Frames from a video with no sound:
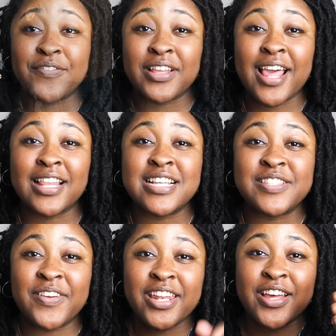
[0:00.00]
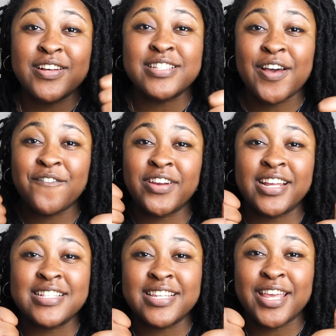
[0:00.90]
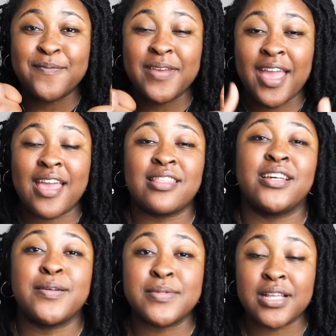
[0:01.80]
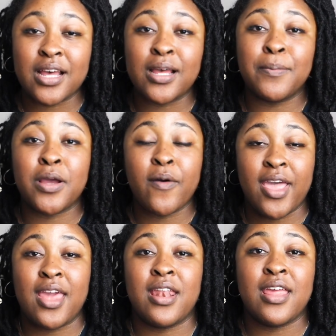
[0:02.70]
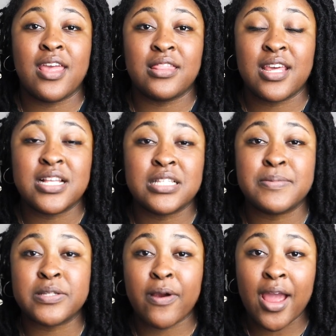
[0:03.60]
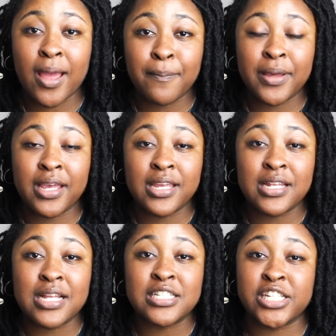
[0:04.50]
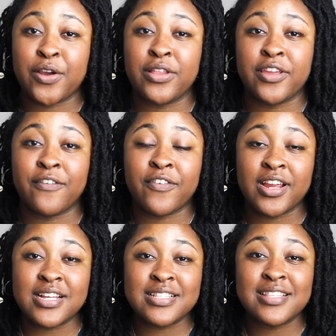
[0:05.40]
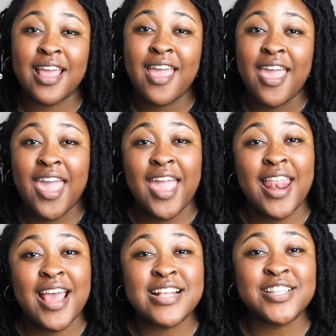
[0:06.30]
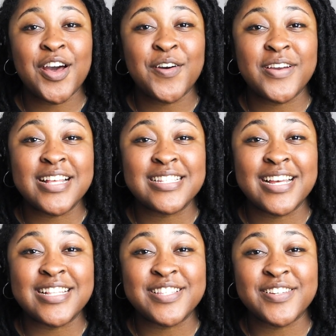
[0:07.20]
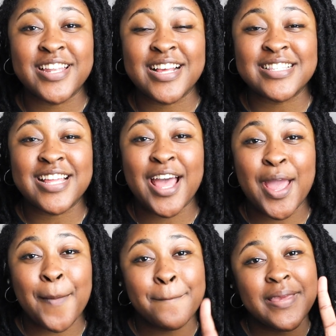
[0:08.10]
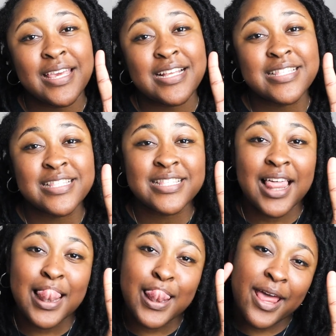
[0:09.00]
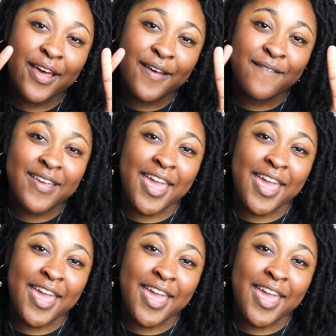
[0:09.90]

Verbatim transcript: if you like this video, don't forget to give me a thumbs up. Go ahead and hit that subscribe button and share with your friends. And as always, until next time, peace love,